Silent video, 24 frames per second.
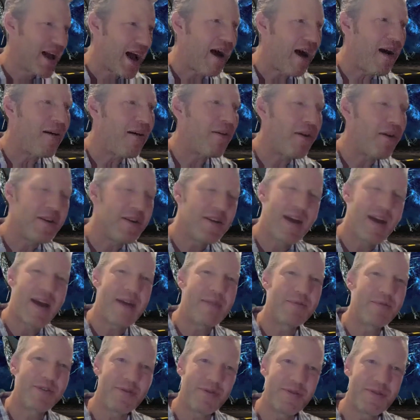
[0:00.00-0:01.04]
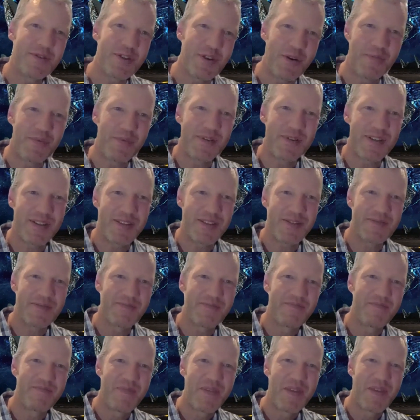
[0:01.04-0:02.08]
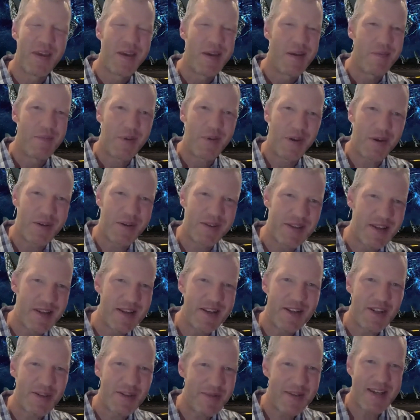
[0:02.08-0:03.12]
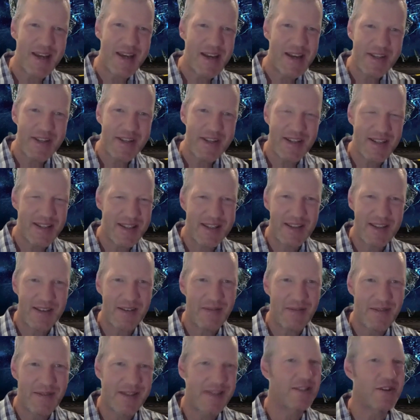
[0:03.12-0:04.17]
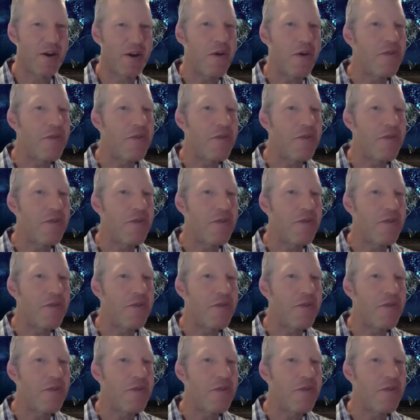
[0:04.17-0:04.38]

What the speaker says: how are you able to interpret it? Because the instrumentation itself has its